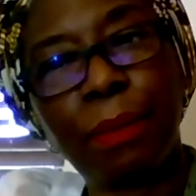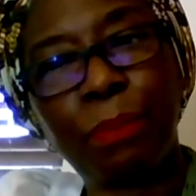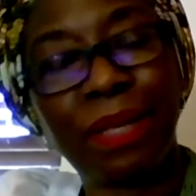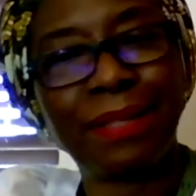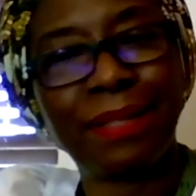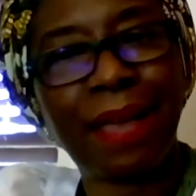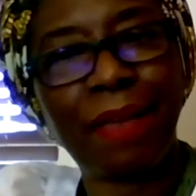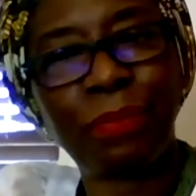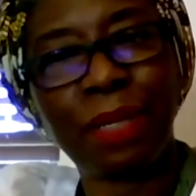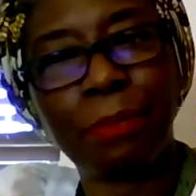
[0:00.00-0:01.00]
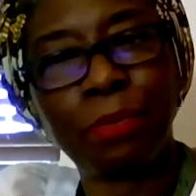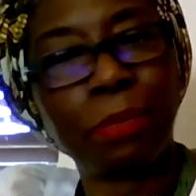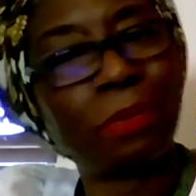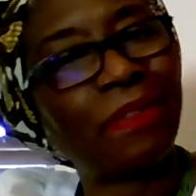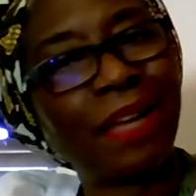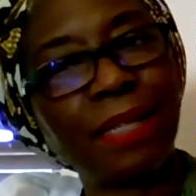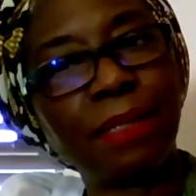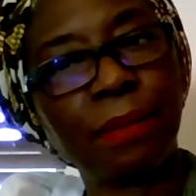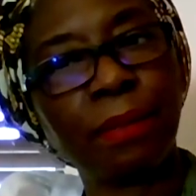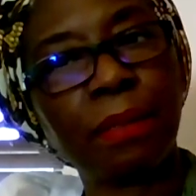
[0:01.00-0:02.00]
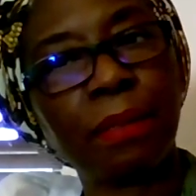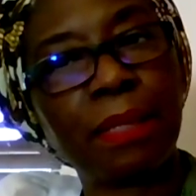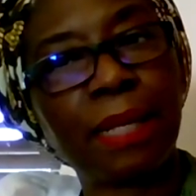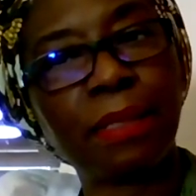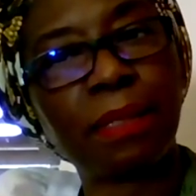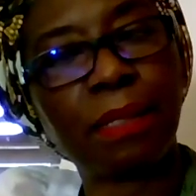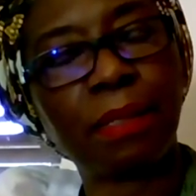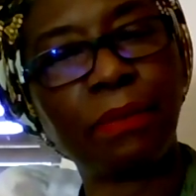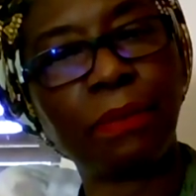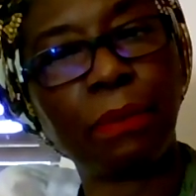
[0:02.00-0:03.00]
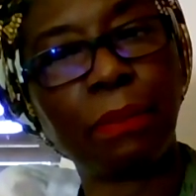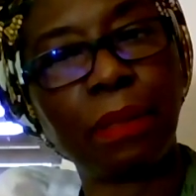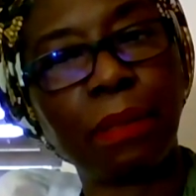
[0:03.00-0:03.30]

because they haven't been able to provide. And that's difficult.